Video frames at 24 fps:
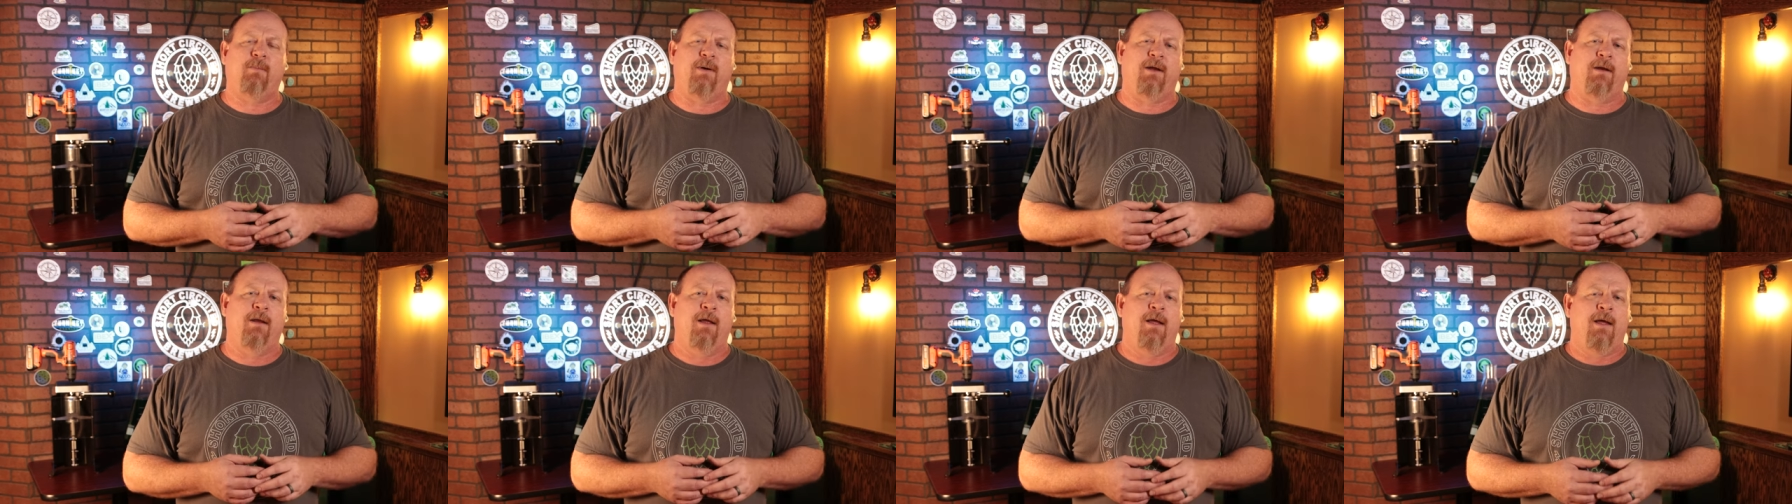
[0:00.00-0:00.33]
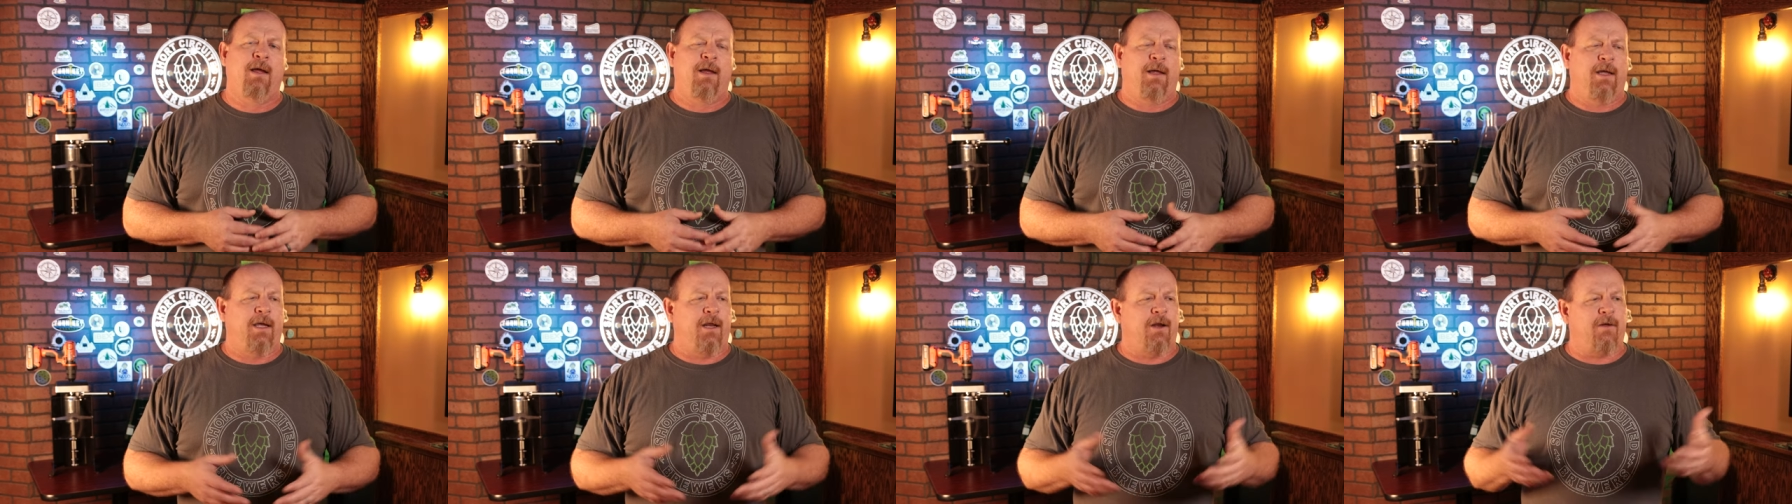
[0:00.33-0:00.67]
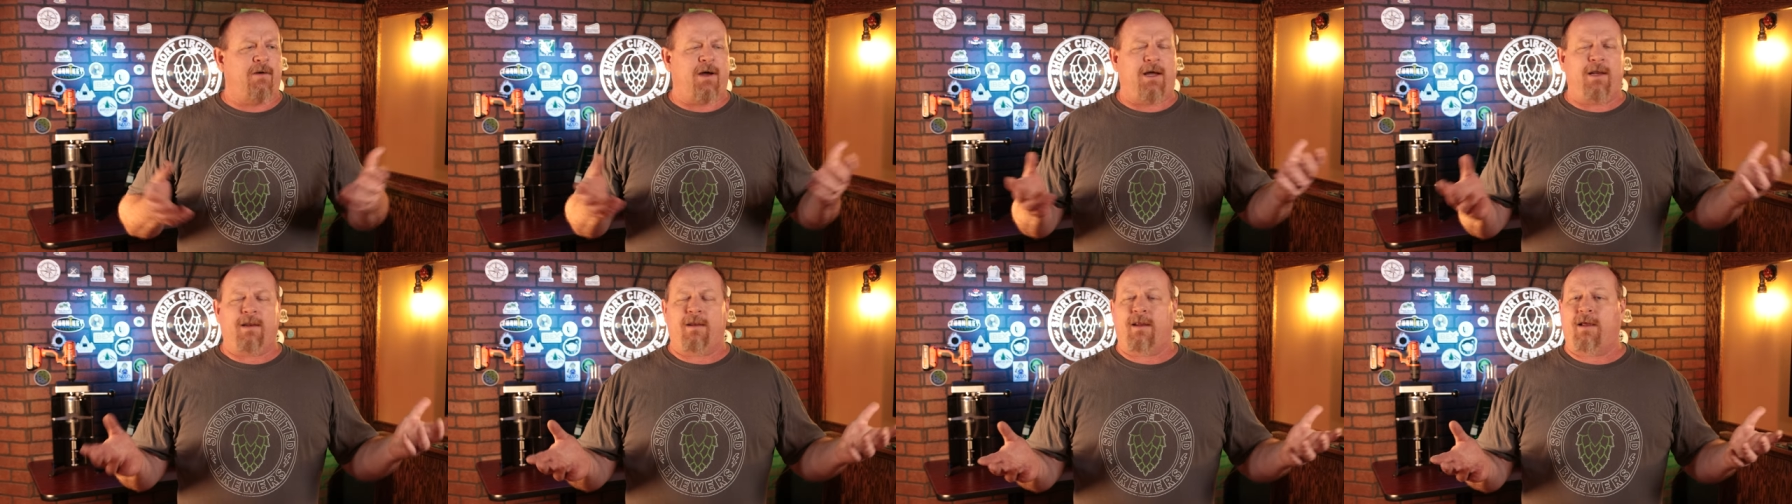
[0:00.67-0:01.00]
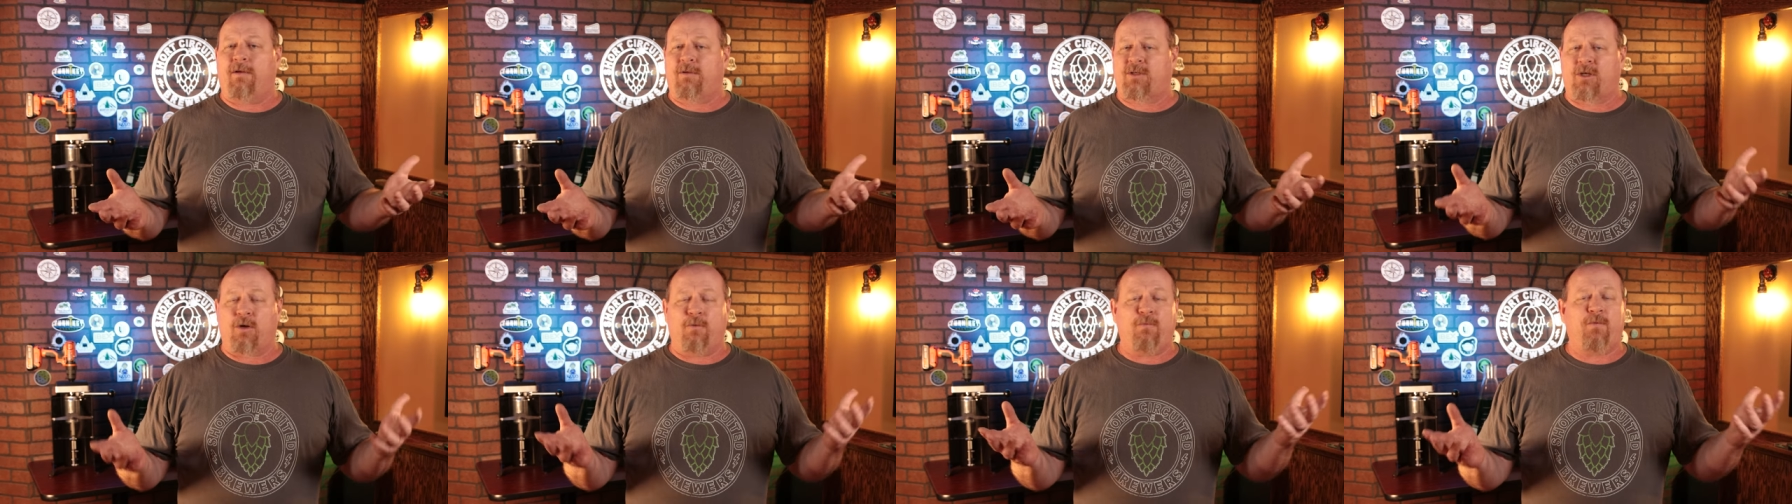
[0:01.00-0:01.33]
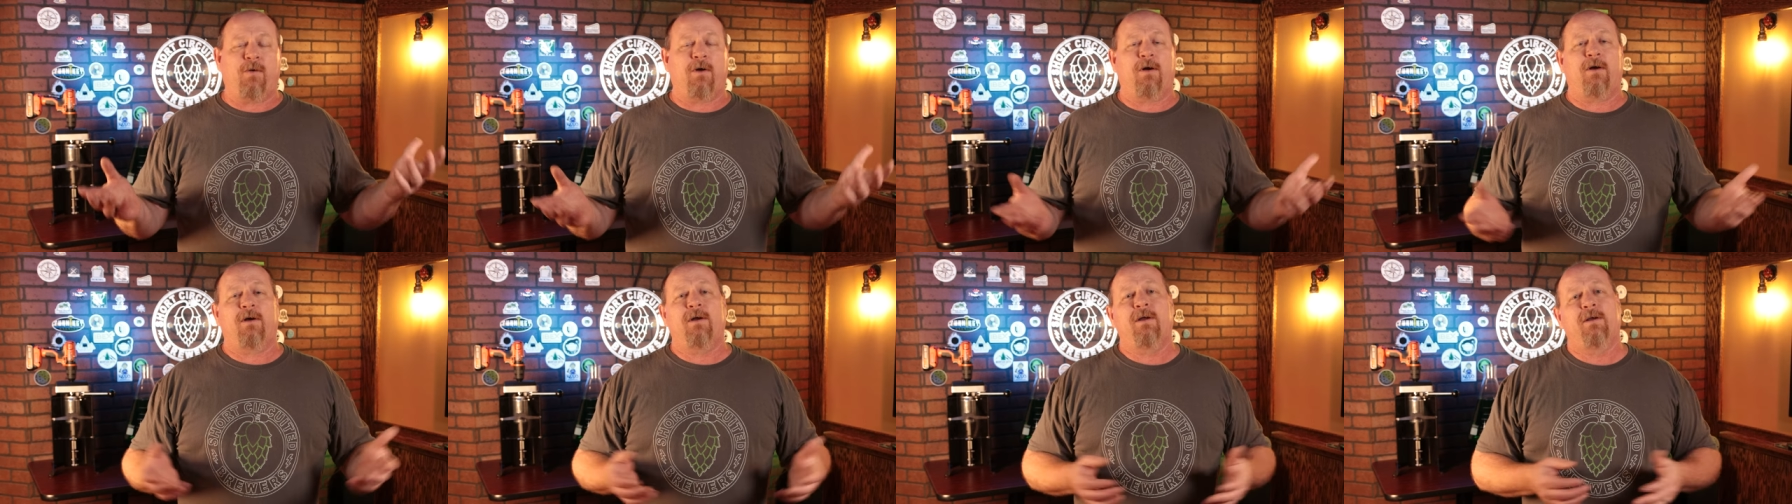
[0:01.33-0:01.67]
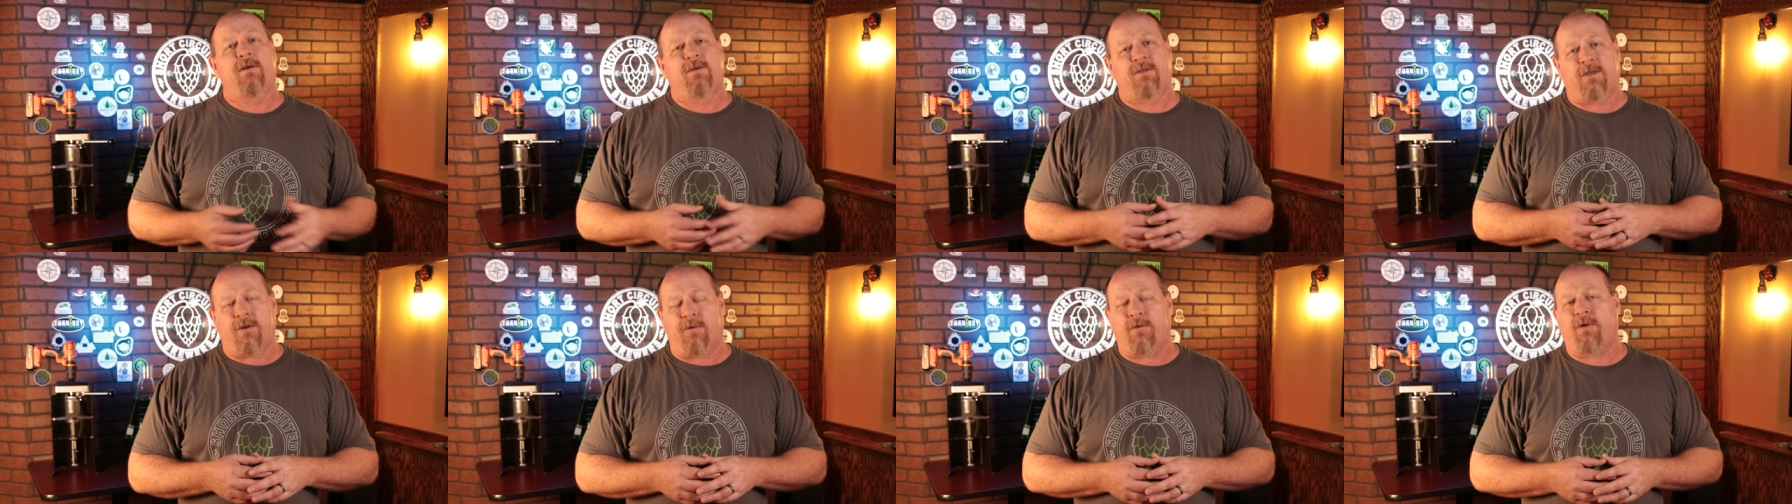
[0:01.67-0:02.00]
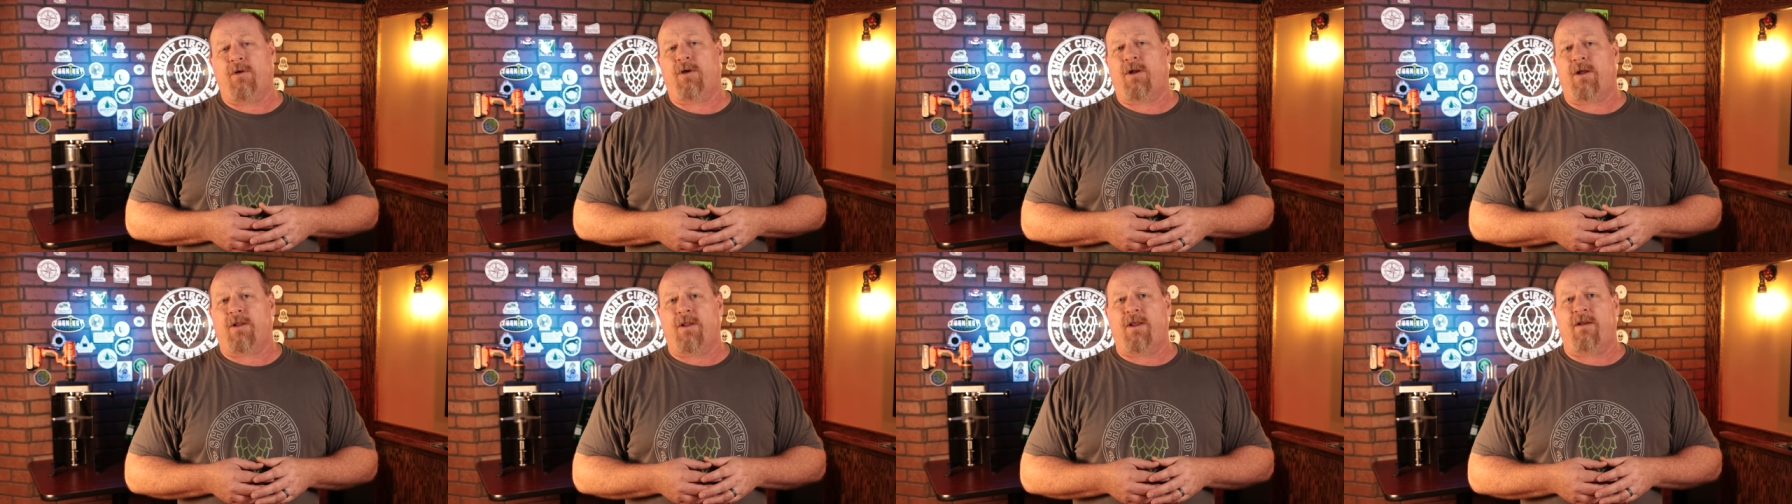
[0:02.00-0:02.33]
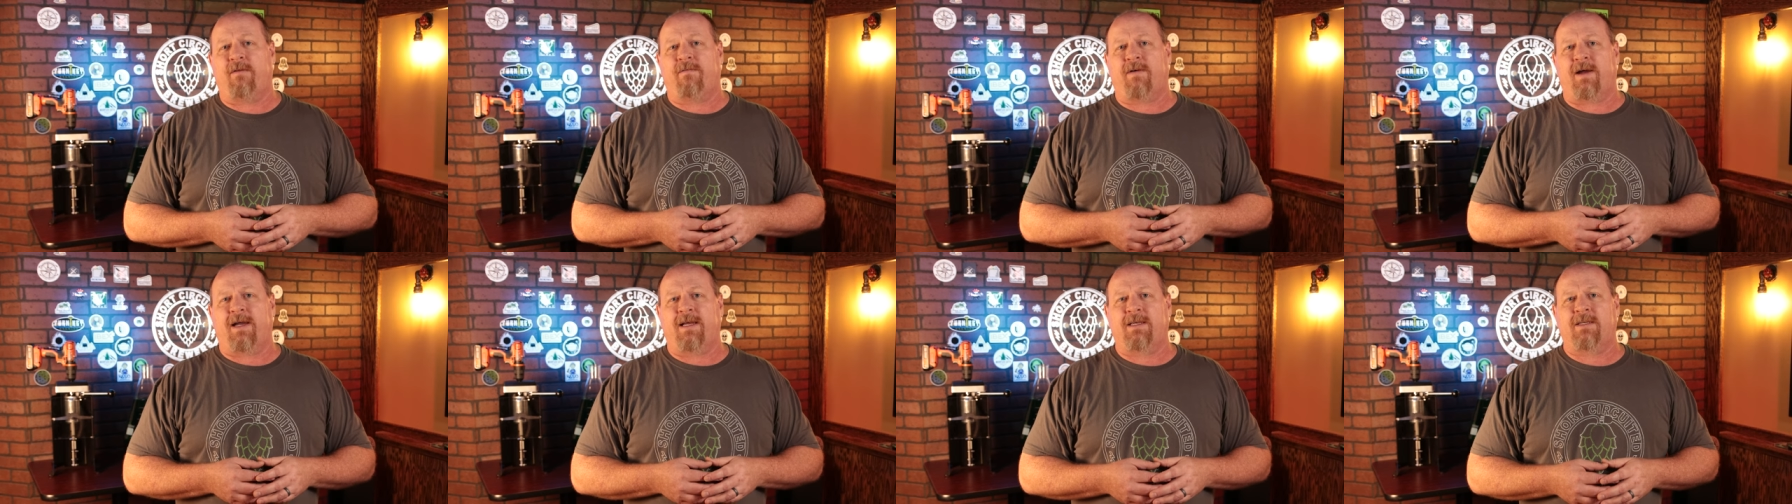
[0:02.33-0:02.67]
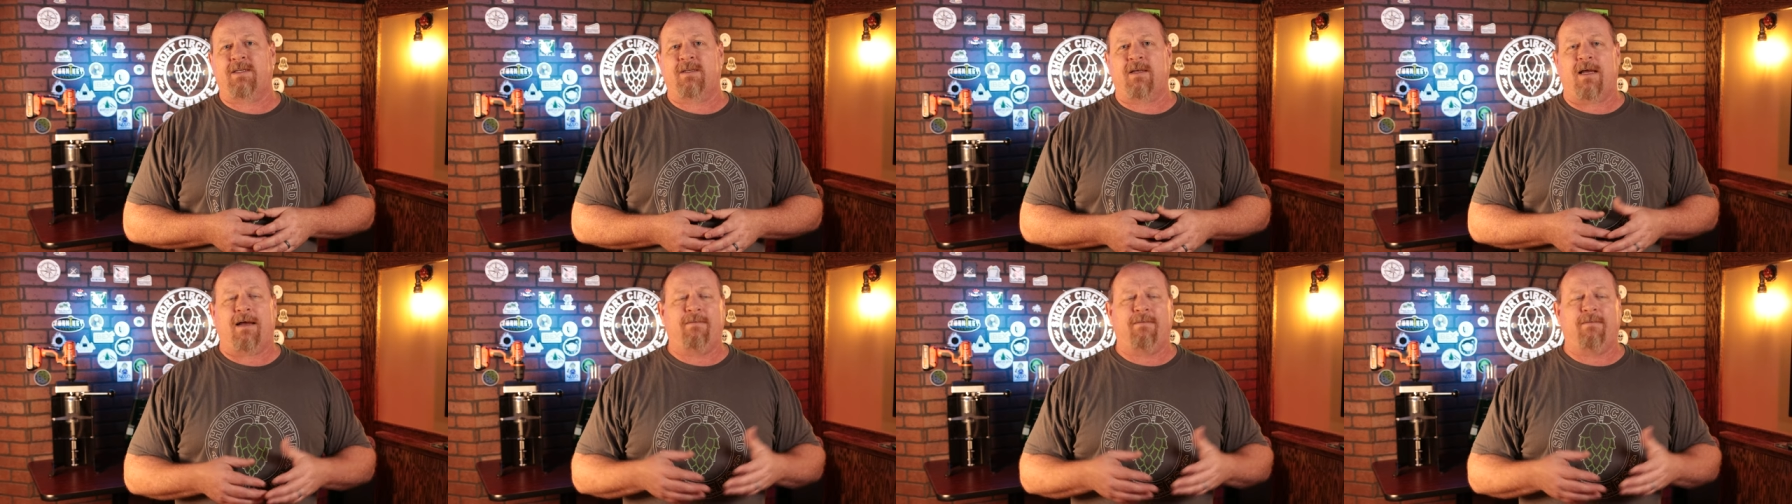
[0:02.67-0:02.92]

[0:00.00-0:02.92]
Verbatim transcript: But, you know, I, so far, so good on the device.